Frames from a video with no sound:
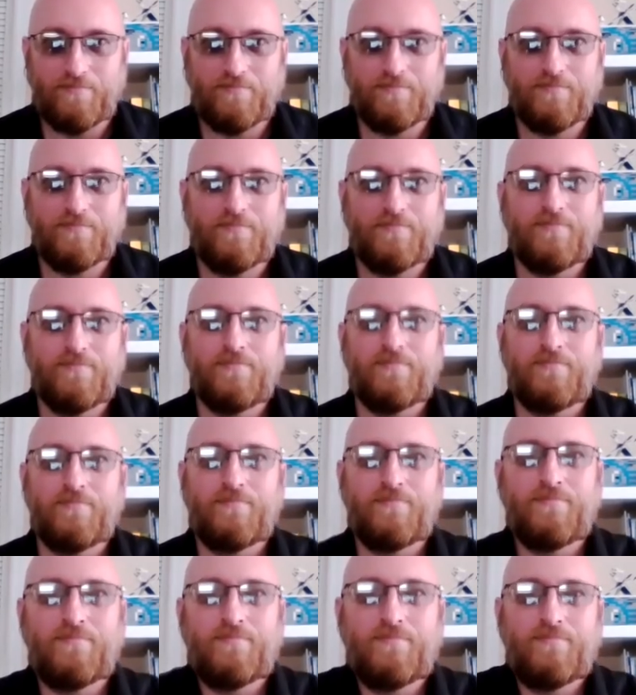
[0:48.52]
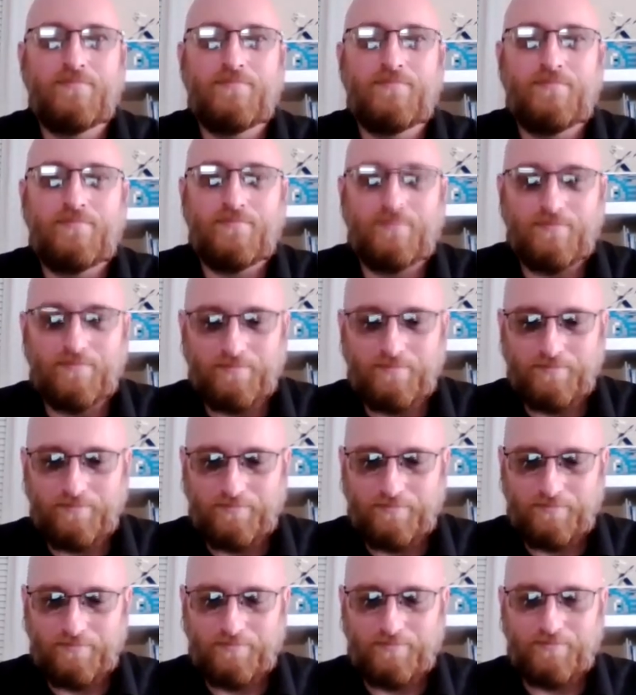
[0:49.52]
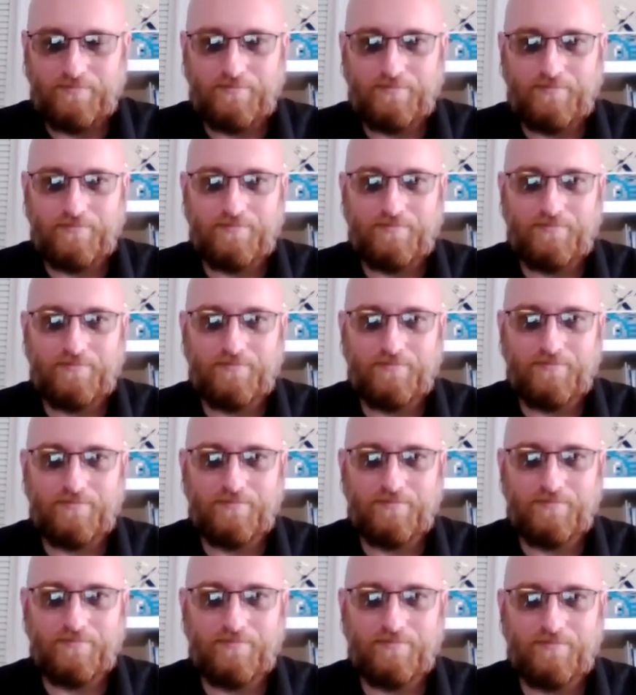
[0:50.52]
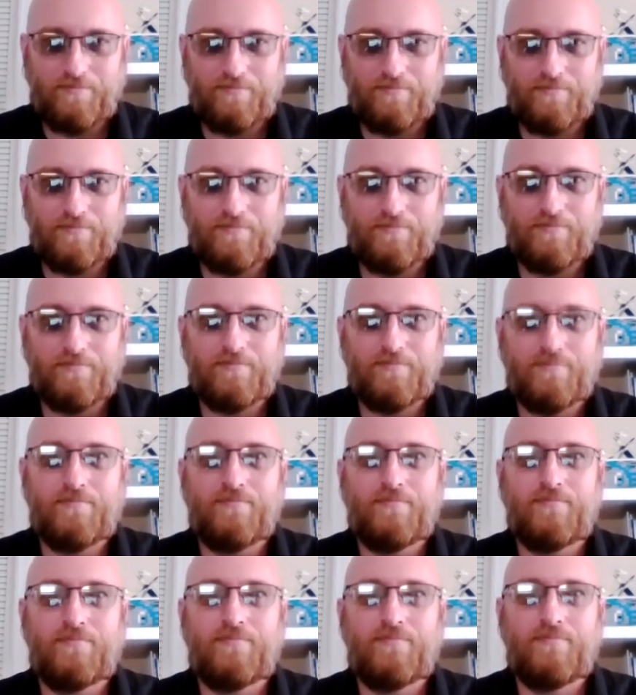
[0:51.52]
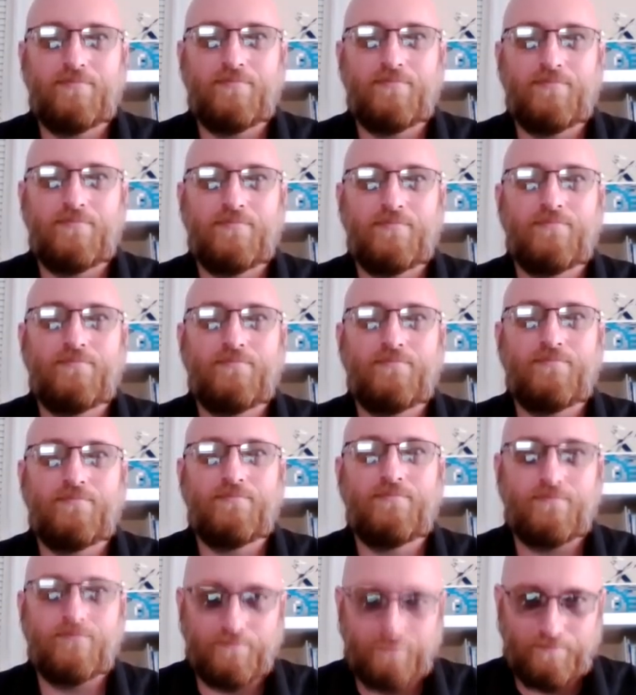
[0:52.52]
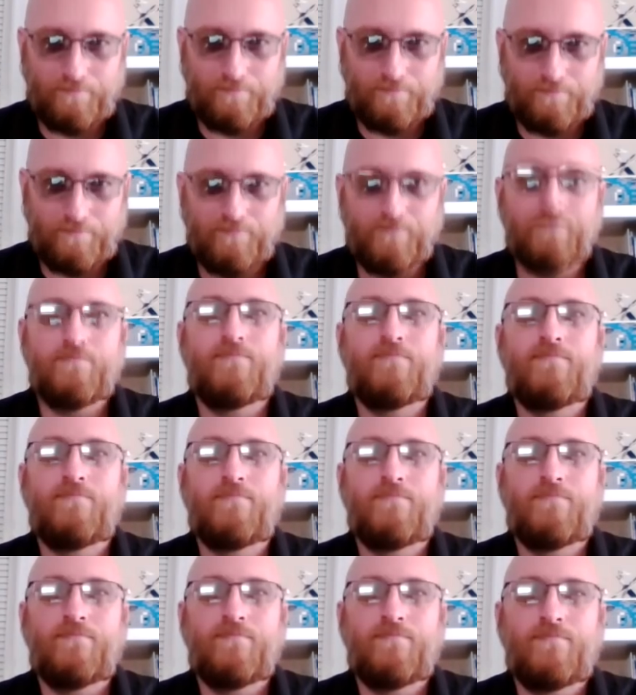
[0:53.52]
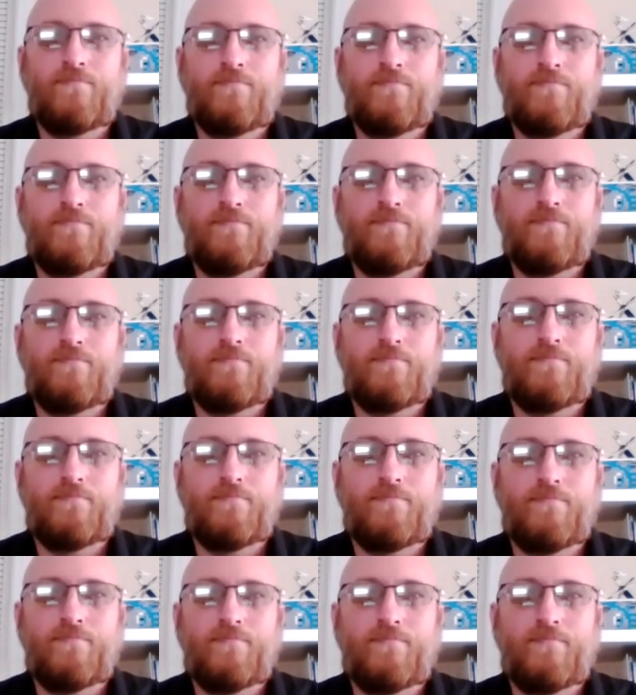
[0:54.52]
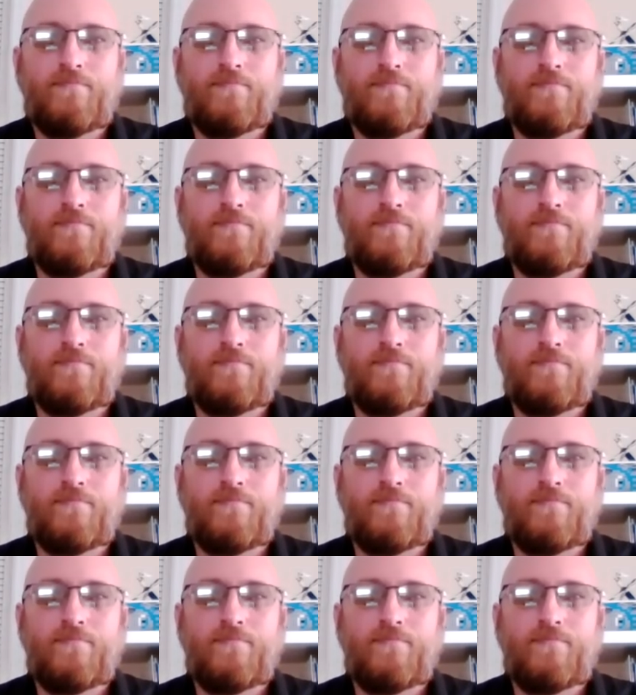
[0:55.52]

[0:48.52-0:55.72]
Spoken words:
(not speaking)